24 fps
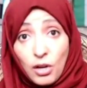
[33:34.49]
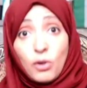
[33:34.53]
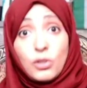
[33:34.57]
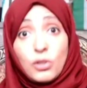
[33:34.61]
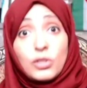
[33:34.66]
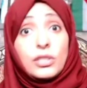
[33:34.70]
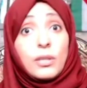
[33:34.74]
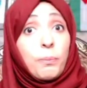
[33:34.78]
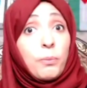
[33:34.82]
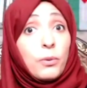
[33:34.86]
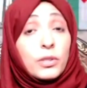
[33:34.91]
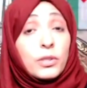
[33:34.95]
on
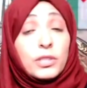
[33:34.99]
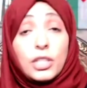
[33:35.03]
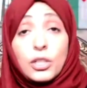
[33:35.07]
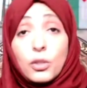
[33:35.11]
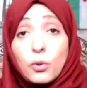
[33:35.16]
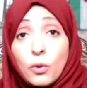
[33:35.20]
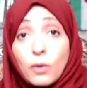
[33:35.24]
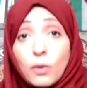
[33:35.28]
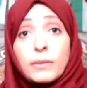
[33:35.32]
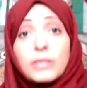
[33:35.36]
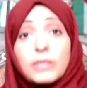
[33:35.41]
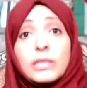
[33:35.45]

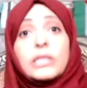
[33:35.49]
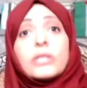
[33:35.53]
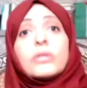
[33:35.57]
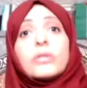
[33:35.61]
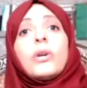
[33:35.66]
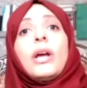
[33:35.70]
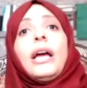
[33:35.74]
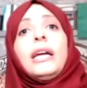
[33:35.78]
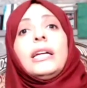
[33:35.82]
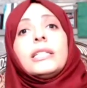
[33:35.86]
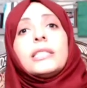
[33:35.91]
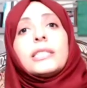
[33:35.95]
supporting women's
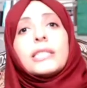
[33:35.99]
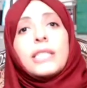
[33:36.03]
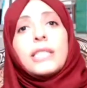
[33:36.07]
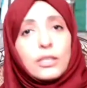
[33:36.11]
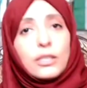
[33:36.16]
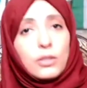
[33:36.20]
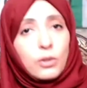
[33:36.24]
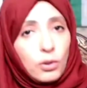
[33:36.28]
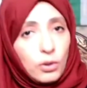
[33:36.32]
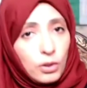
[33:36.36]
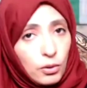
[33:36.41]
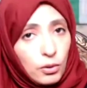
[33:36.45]
rights
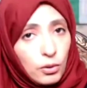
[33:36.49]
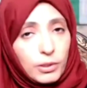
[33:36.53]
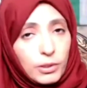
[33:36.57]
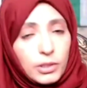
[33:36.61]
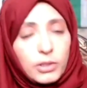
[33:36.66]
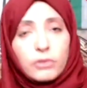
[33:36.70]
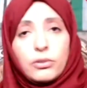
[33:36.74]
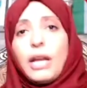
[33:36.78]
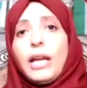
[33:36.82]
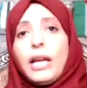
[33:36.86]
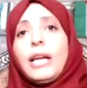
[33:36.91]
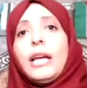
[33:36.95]
and
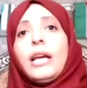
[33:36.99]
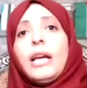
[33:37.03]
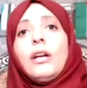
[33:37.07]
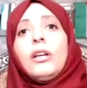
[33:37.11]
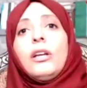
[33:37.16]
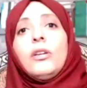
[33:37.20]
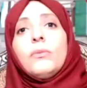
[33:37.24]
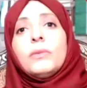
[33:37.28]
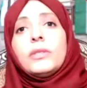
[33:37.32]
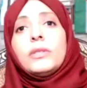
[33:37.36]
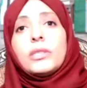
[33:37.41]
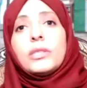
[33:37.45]
human
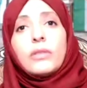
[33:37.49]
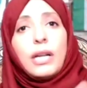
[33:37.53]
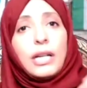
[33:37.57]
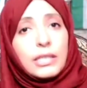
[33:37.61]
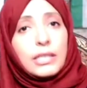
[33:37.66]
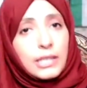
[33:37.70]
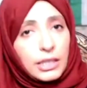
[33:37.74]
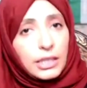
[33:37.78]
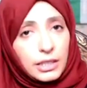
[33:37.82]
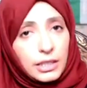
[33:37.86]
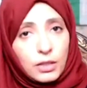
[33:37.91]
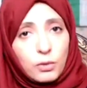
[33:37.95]

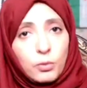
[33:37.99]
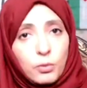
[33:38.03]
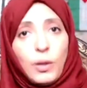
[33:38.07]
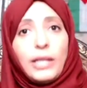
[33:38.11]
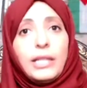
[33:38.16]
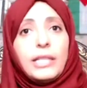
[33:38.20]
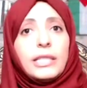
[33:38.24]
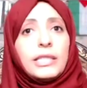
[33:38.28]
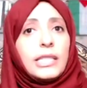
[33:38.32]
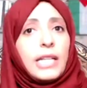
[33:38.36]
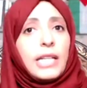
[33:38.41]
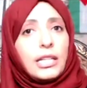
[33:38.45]
rights and
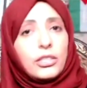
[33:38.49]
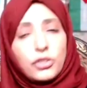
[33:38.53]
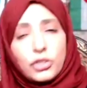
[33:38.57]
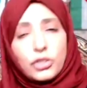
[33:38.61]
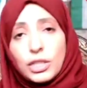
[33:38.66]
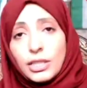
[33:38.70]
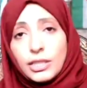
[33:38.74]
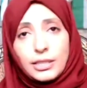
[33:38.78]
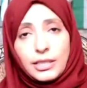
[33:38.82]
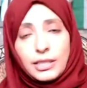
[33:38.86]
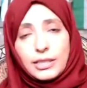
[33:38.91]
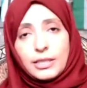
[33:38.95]
equality and
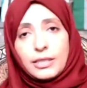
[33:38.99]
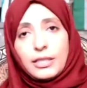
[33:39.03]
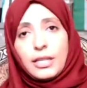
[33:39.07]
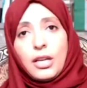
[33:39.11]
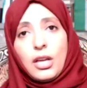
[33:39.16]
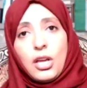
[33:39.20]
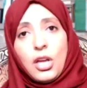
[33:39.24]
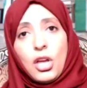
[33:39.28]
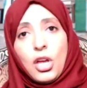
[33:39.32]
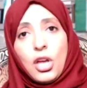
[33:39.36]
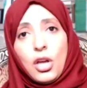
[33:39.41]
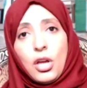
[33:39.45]
justice,
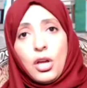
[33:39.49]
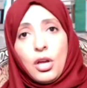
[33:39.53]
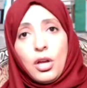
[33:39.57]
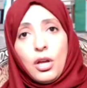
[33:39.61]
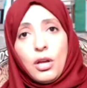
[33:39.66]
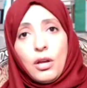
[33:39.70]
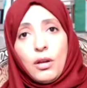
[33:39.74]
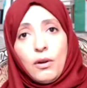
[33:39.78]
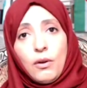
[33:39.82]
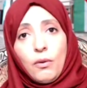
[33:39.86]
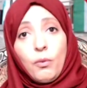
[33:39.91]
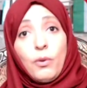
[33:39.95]

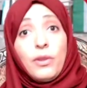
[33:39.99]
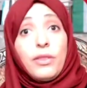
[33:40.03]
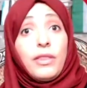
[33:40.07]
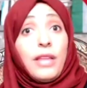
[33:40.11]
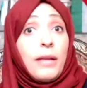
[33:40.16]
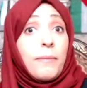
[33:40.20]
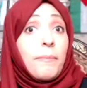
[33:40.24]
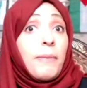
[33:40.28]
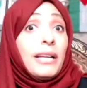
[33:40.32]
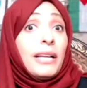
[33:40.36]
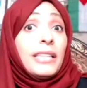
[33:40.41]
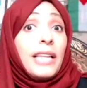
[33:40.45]
when
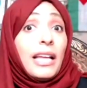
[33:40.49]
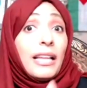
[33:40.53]
they made